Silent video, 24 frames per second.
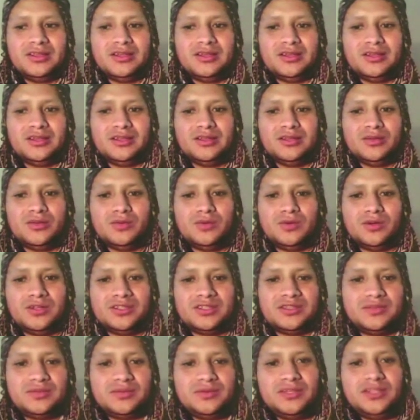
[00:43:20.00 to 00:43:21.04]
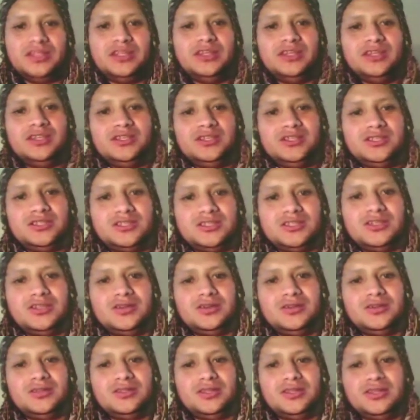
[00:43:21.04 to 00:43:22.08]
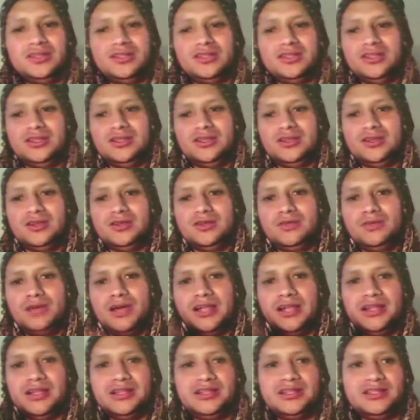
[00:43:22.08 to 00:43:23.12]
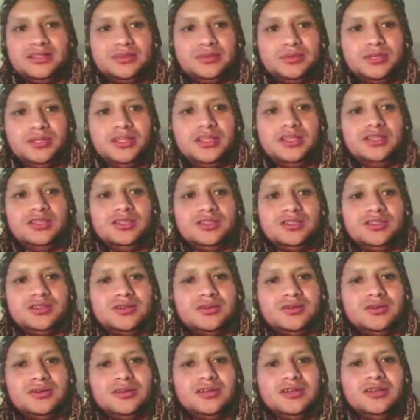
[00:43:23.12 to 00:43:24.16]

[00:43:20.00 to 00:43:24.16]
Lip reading: world is finished, you know, the humanity is finished. So